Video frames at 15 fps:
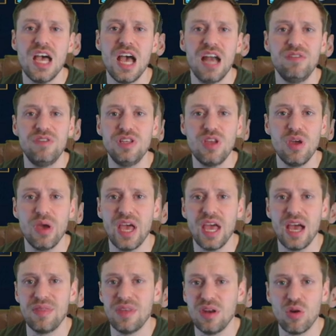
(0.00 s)
And if you do it
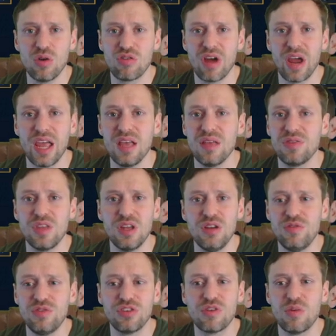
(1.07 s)
and they're not great, then
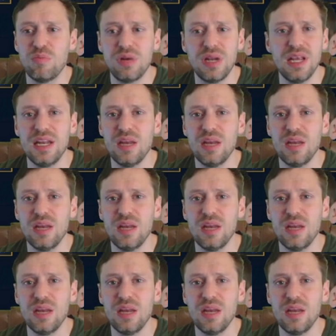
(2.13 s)
you've just completely